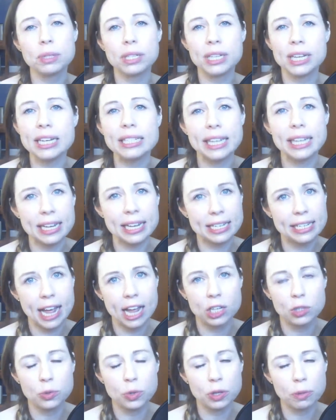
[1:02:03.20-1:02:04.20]
please get in
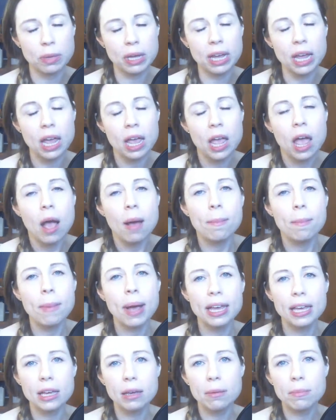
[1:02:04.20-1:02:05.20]
touch with me. My
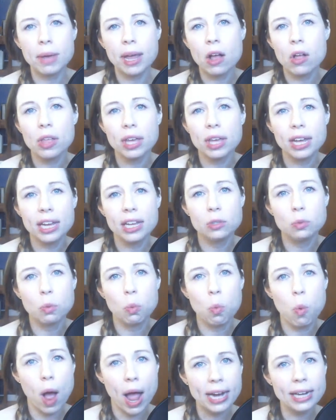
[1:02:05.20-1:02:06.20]
email is
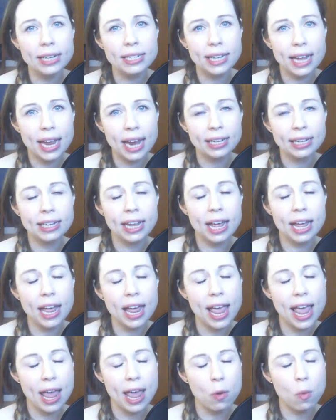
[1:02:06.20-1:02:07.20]
whiteayla,
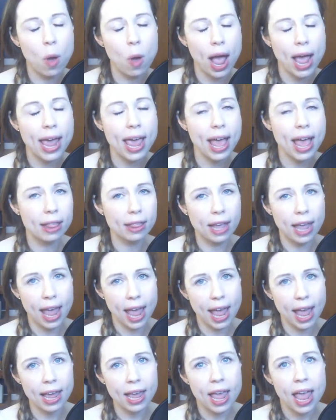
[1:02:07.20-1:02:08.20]

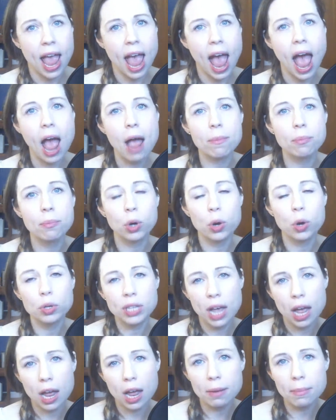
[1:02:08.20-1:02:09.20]
A-Y-L-A,
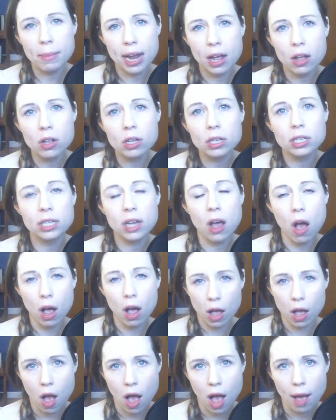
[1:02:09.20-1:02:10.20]

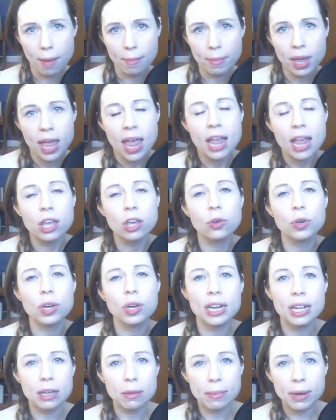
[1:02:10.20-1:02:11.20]
@protonmail.com. You can
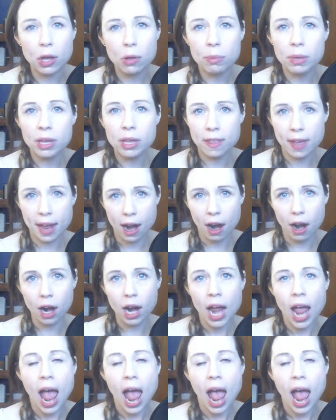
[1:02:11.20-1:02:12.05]
email me there,